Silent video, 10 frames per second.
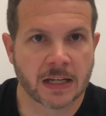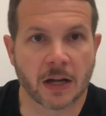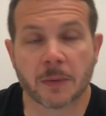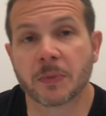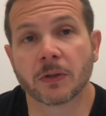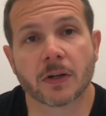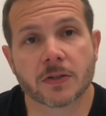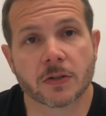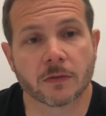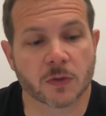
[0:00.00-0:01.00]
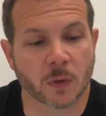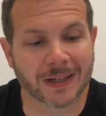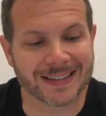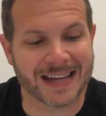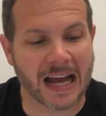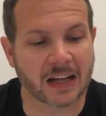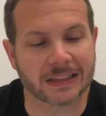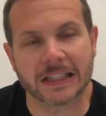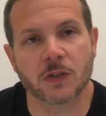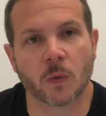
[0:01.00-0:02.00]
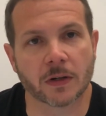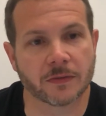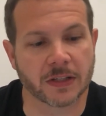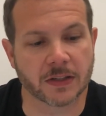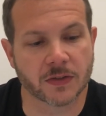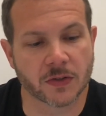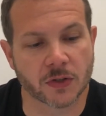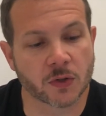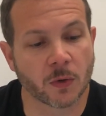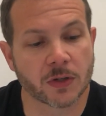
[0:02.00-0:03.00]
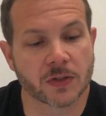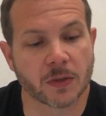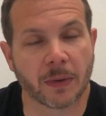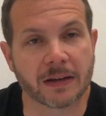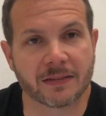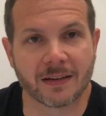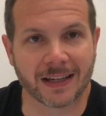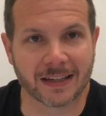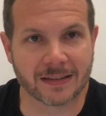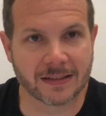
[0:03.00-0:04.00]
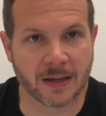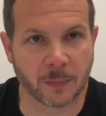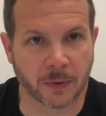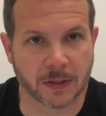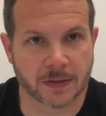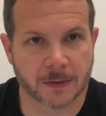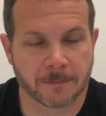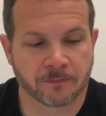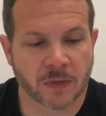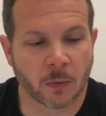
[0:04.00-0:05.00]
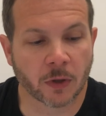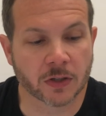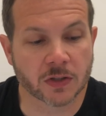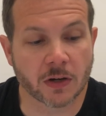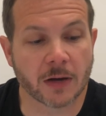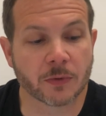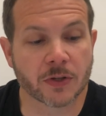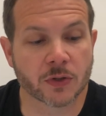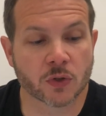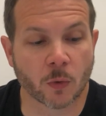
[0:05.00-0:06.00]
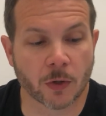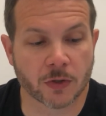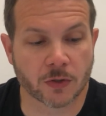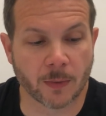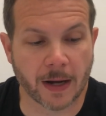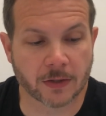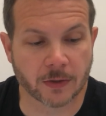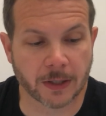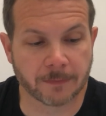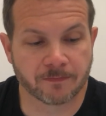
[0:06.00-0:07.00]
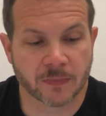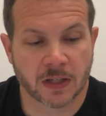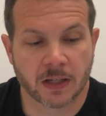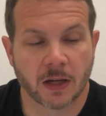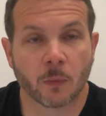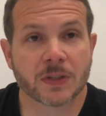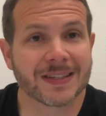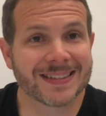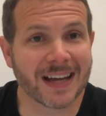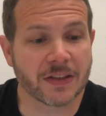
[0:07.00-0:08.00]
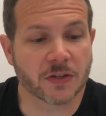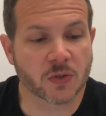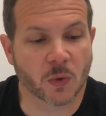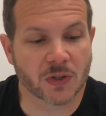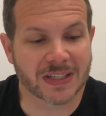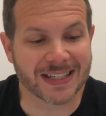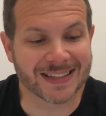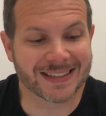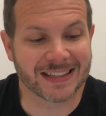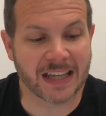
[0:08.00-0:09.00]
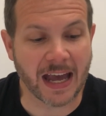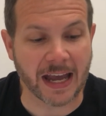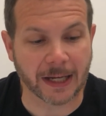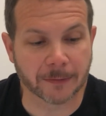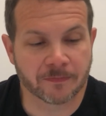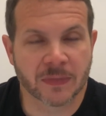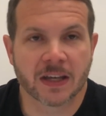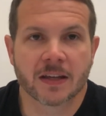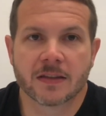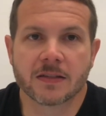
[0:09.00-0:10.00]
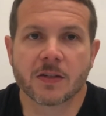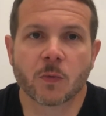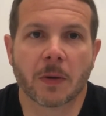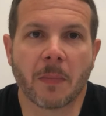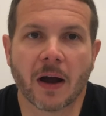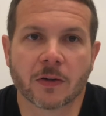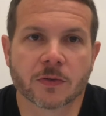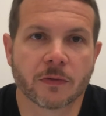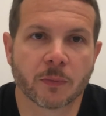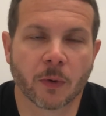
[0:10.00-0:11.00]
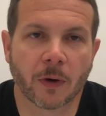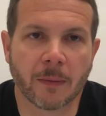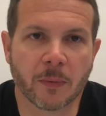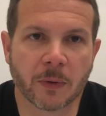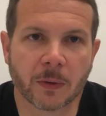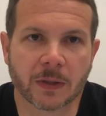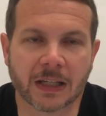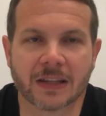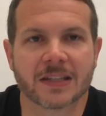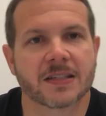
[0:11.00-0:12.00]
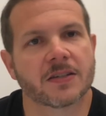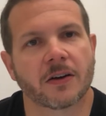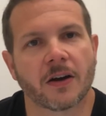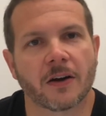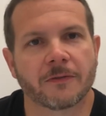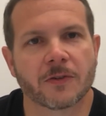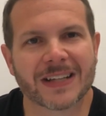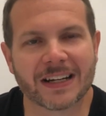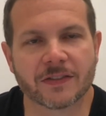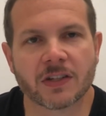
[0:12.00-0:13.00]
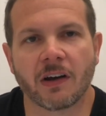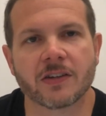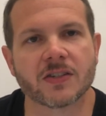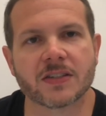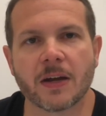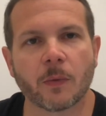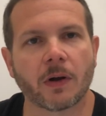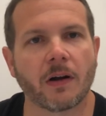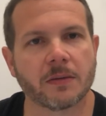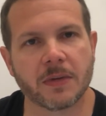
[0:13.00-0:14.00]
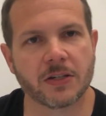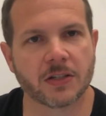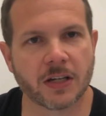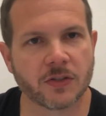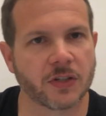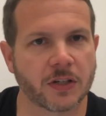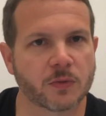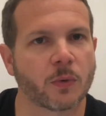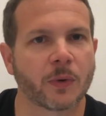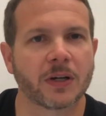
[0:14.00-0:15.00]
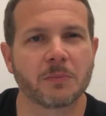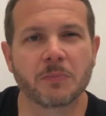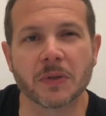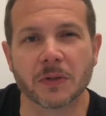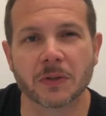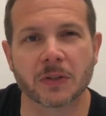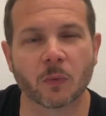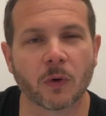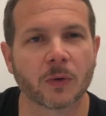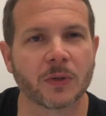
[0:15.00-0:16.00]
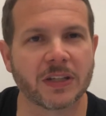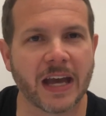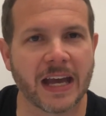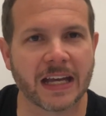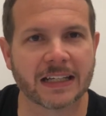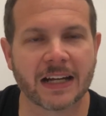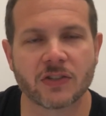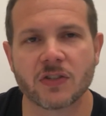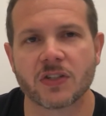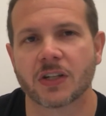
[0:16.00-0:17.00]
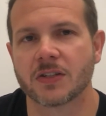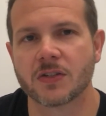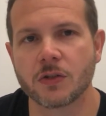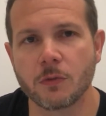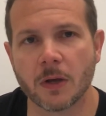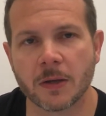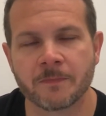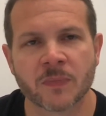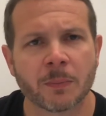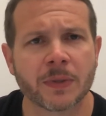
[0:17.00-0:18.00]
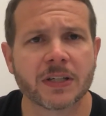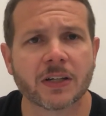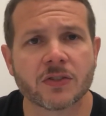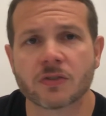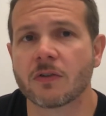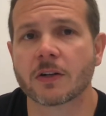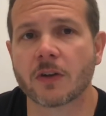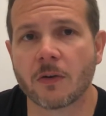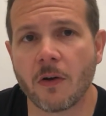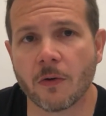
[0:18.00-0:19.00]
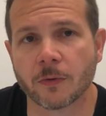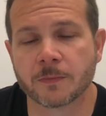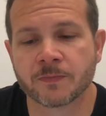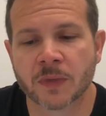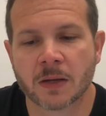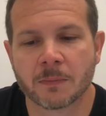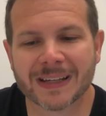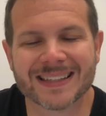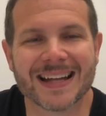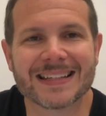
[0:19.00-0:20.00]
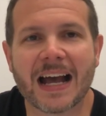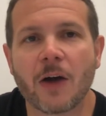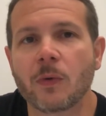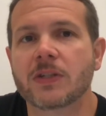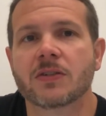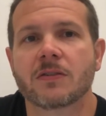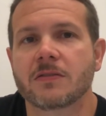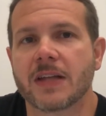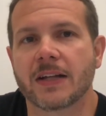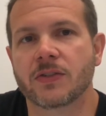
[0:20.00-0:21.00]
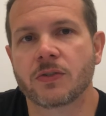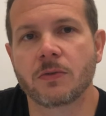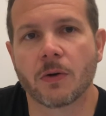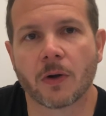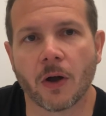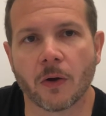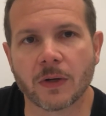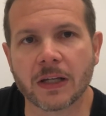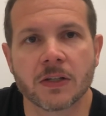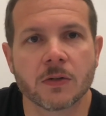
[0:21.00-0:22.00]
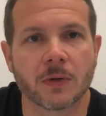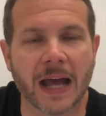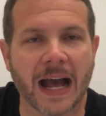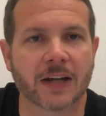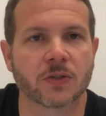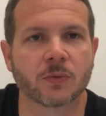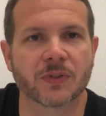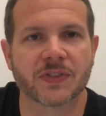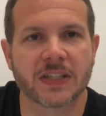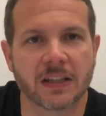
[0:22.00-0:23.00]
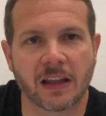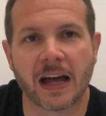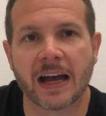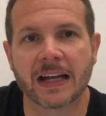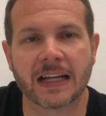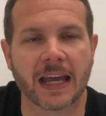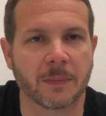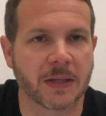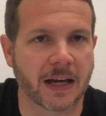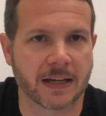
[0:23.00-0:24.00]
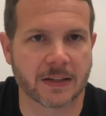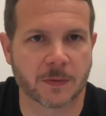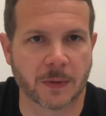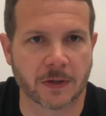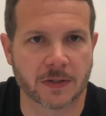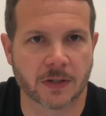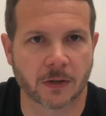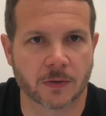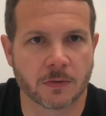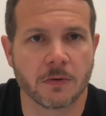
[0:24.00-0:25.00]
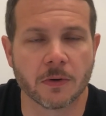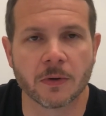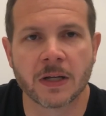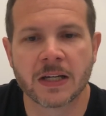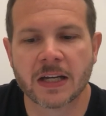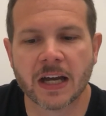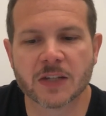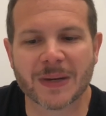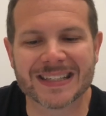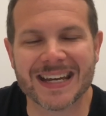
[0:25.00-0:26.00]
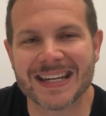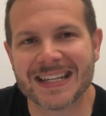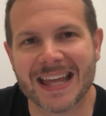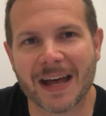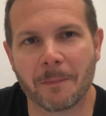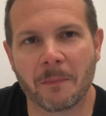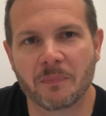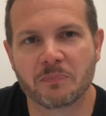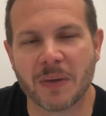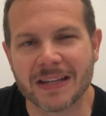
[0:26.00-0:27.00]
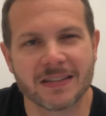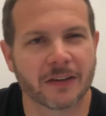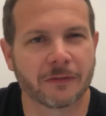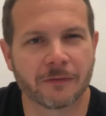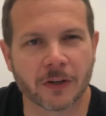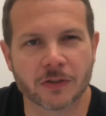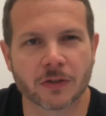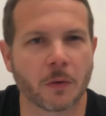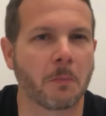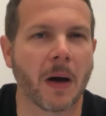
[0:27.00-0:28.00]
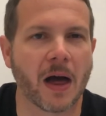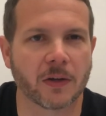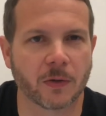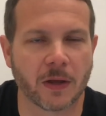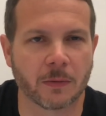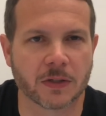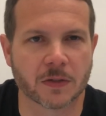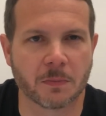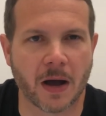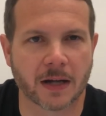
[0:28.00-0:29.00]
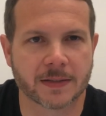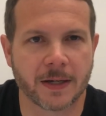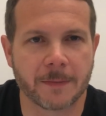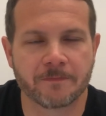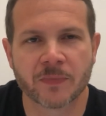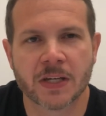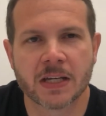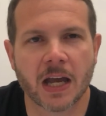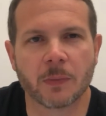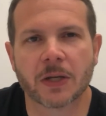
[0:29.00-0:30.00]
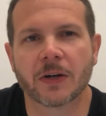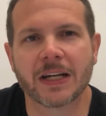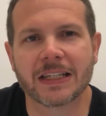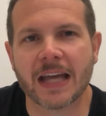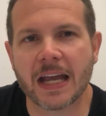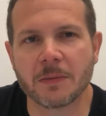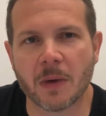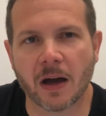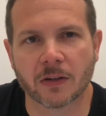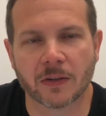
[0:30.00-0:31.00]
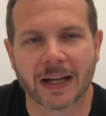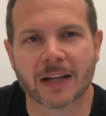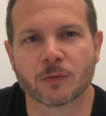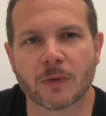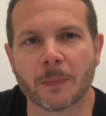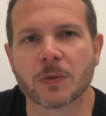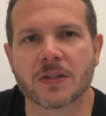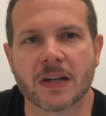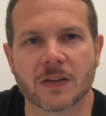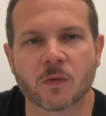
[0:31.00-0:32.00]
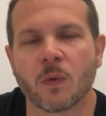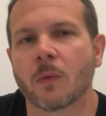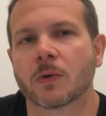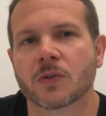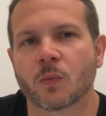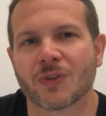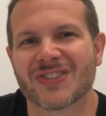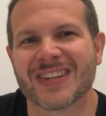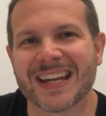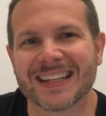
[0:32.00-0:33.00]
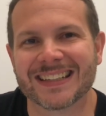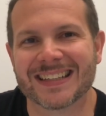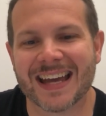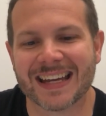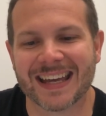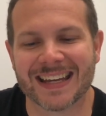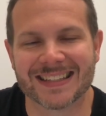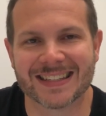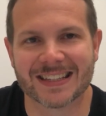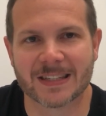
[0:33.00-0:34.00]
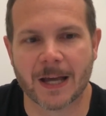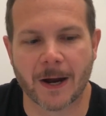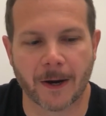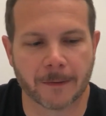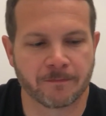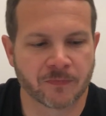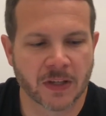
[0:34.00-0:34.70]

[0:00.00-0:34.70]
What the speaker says: Now to build our service, we're going to tackle each one of these, the source, the Python, and the templates. We're going to start out with the source directory. And what's inside the source is Yang. This is where model-driven programmability, and this is our first kind of touch as network automation engineers, where we're going to build and work with Yang, not just to consume it, but to construct our own. Because that's how we turn that pseudocode into an actual CLI and API experience that goes through, is by taking that basic functional model that we just mocked up, and we create a Yang model that kind of represents what we're saying in that case that's there.